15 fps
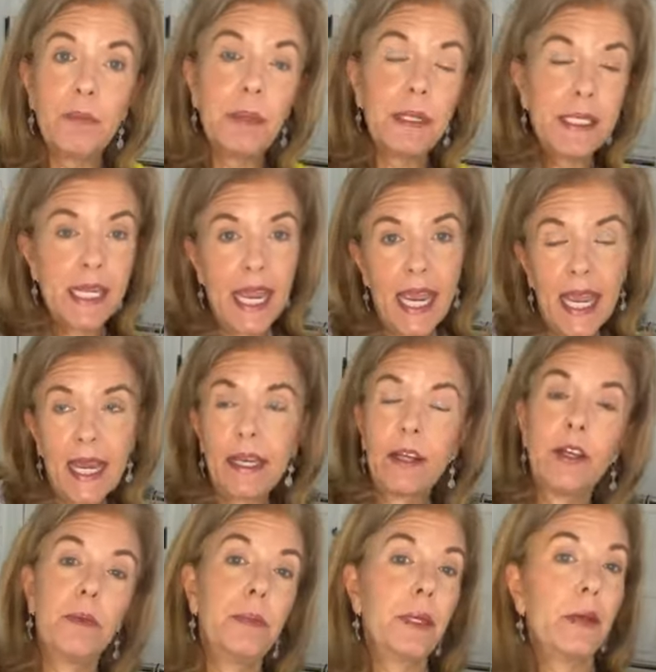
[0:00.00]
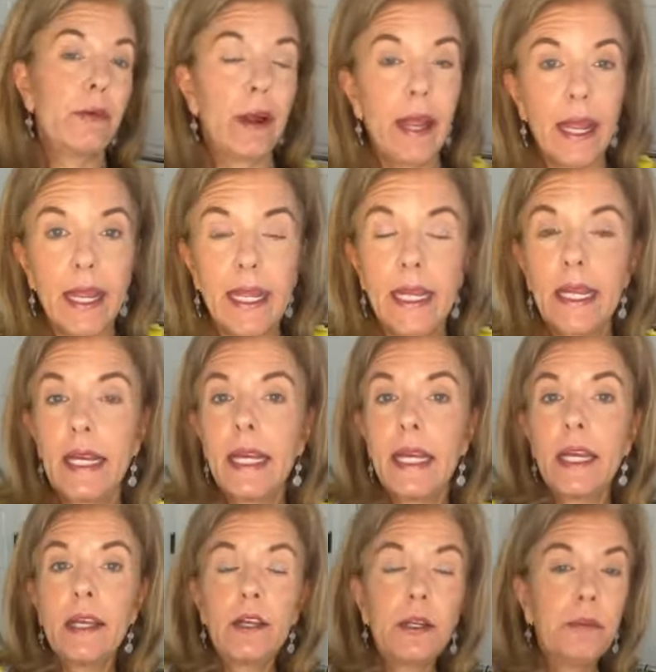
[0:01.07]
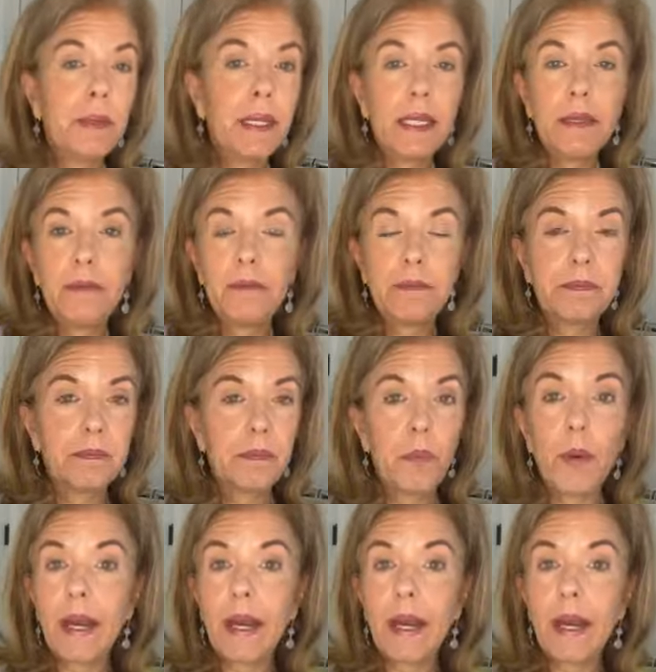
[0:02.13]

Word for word: it could be tan it could be gray it could be